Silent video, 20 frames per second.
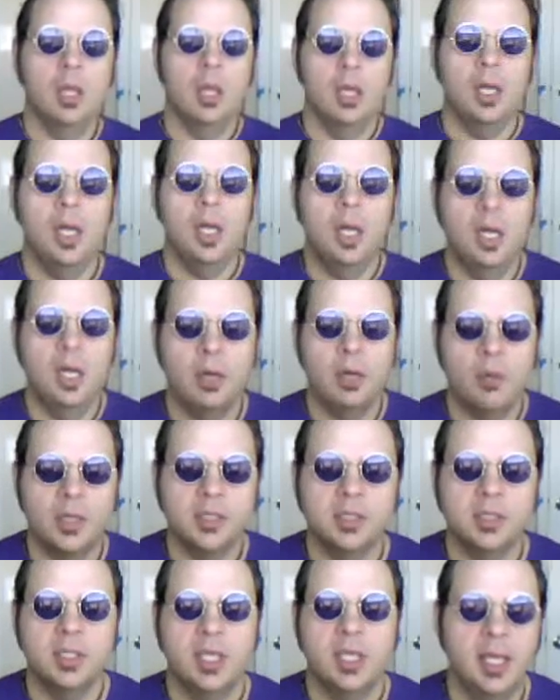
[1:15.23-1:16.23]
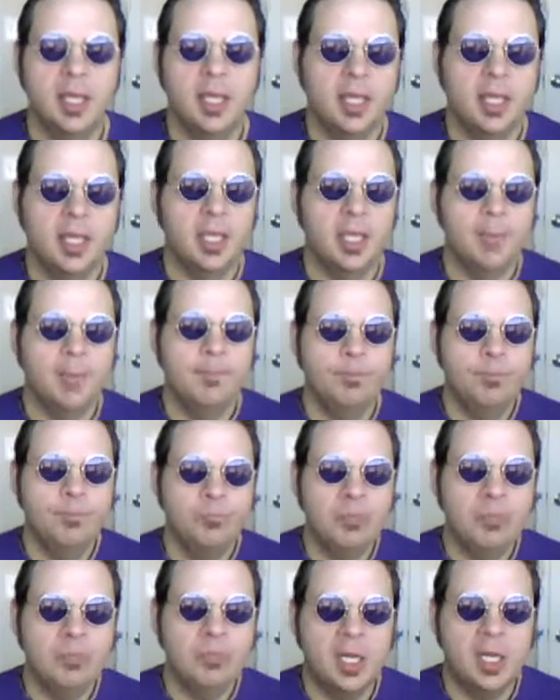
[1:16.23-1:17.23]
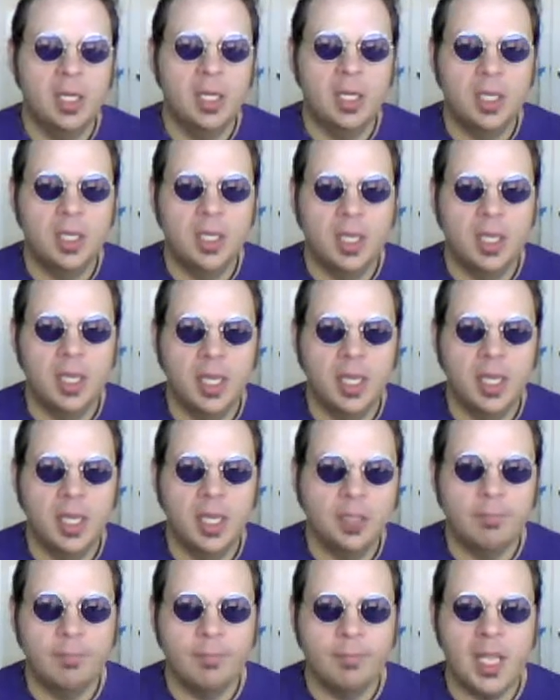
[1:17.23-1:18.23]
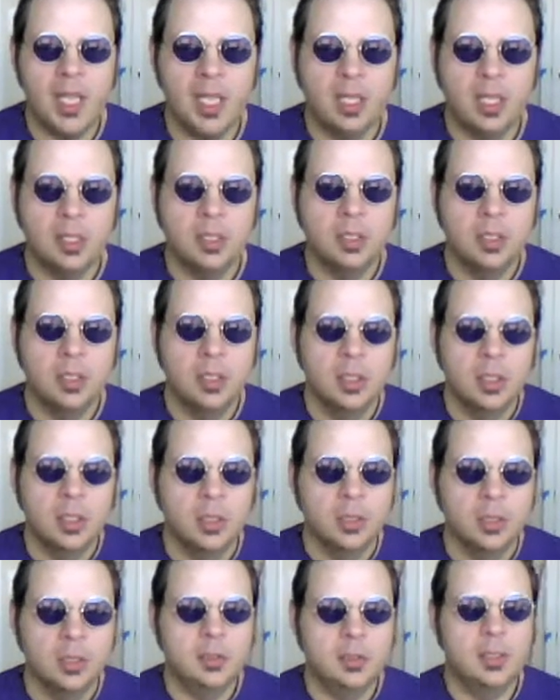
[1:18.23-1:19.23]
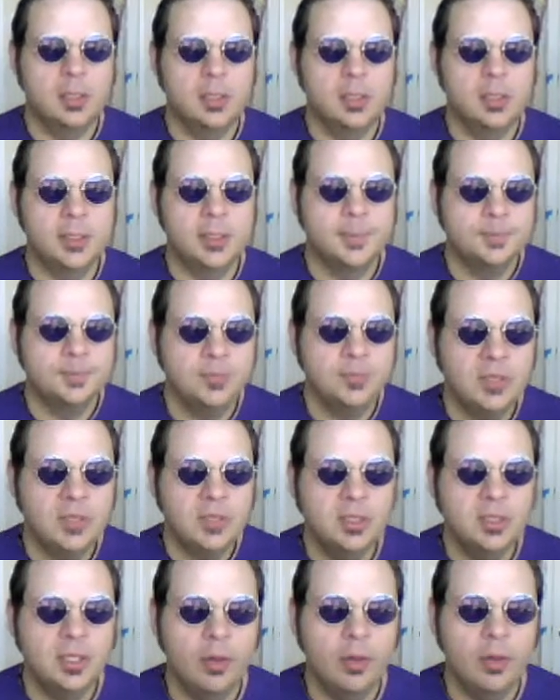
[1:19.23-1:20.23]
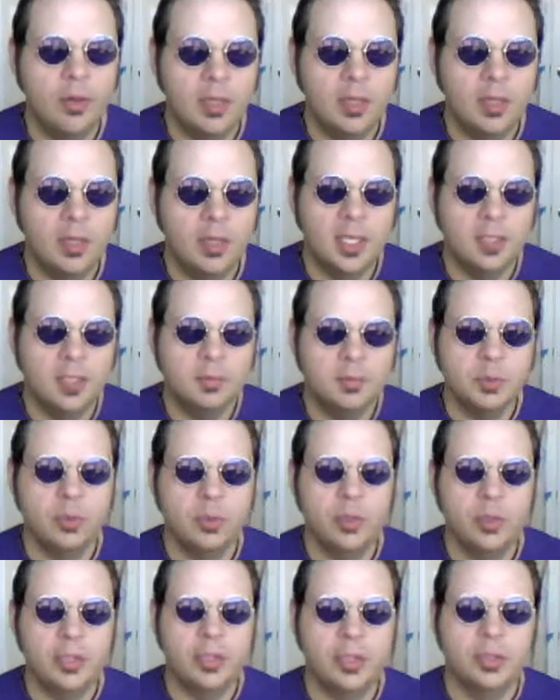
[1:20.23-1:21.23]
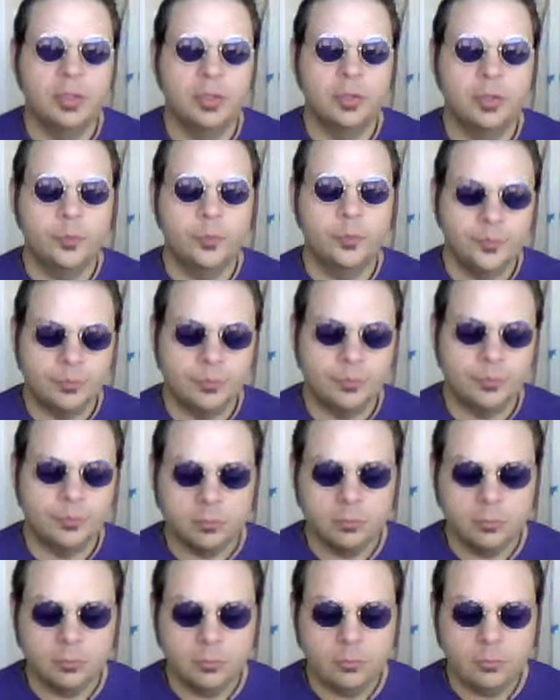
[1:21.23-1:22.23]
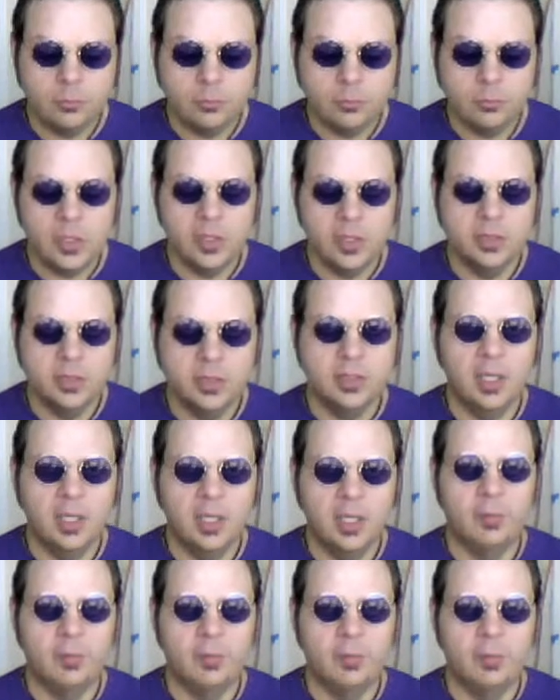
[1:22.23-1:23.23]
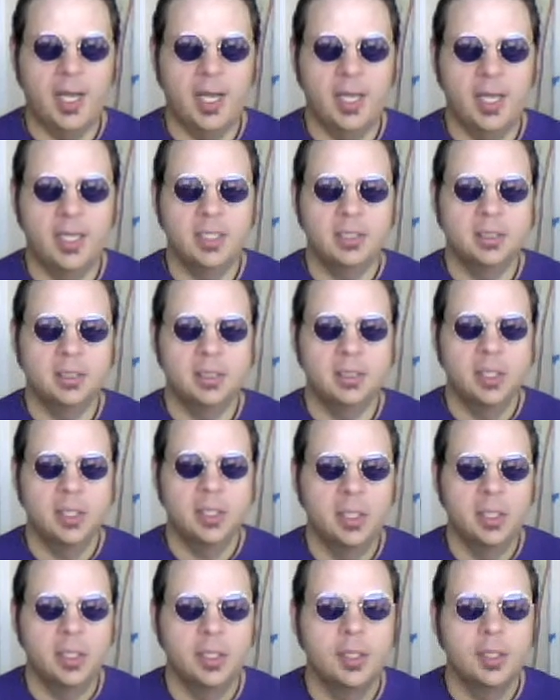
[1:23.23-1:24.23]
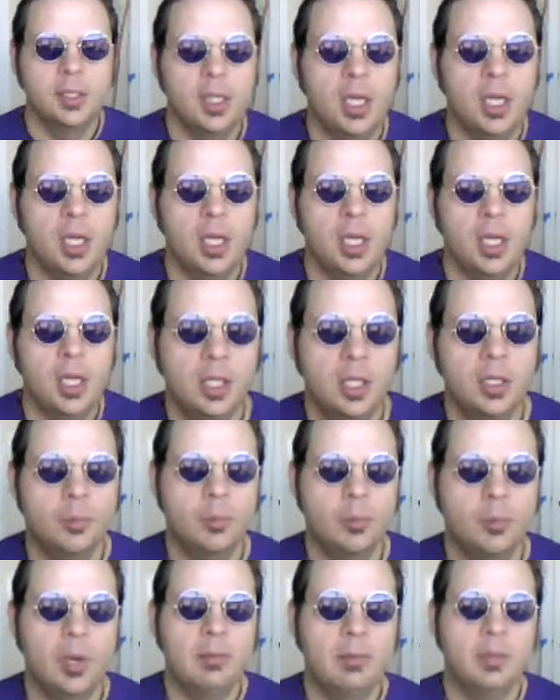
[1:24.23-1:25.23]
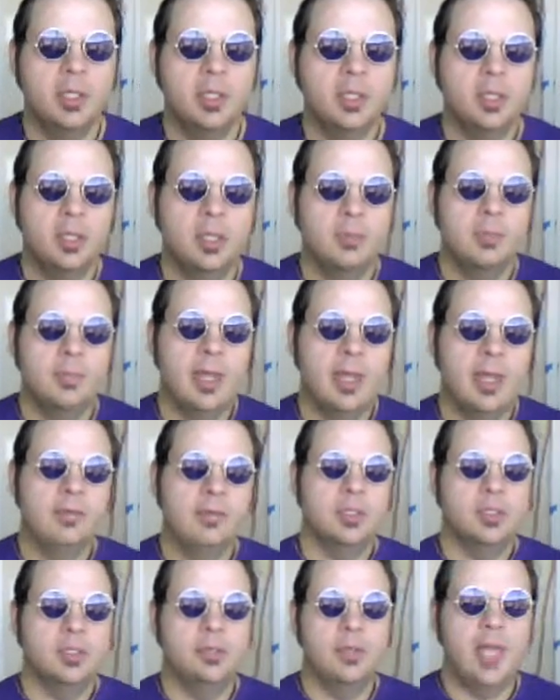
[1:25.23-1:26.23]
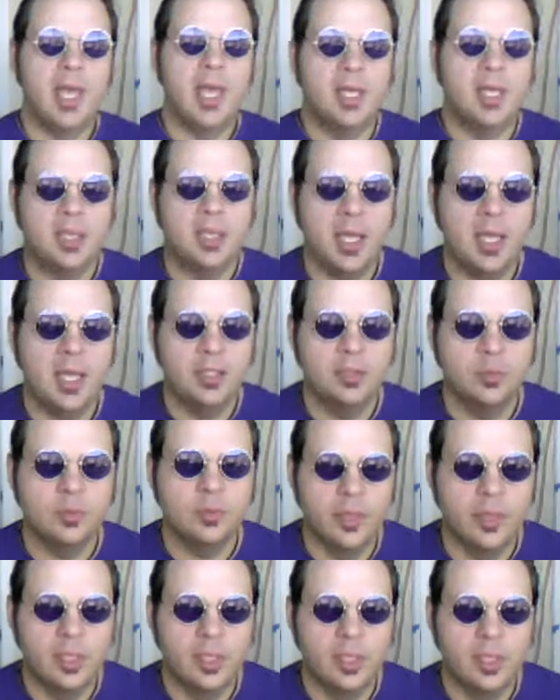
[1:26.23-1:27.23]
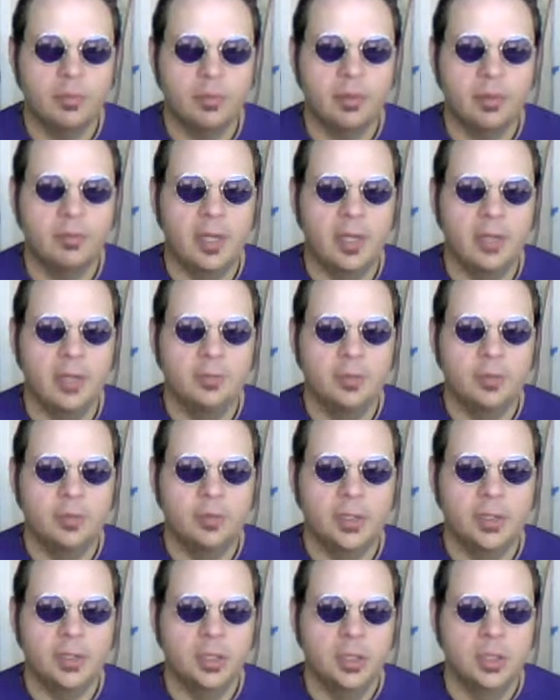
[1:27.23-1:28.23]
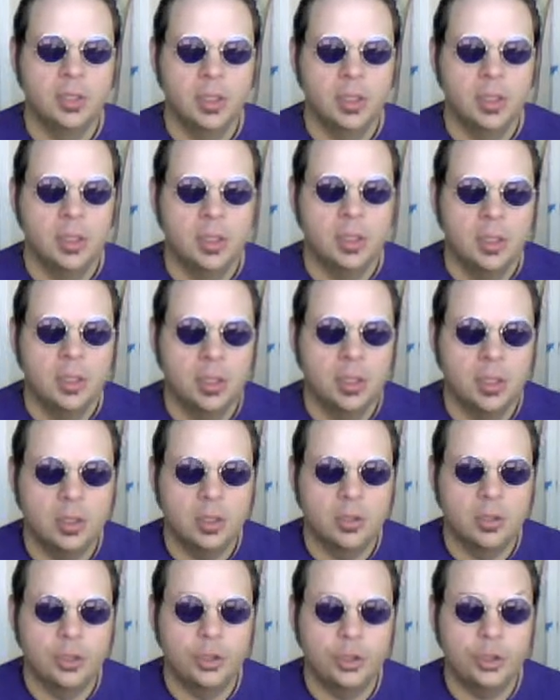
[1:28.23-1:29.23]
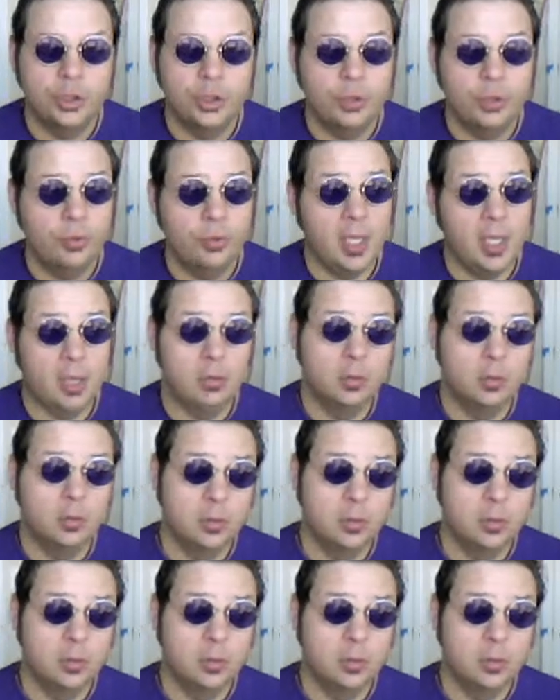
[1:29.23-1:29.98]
I watched a lot of that game, and man, that's the only thing Case McCoy can do is come from behind. He'll probably end up having to do that next week in the Red Rivalry shootout.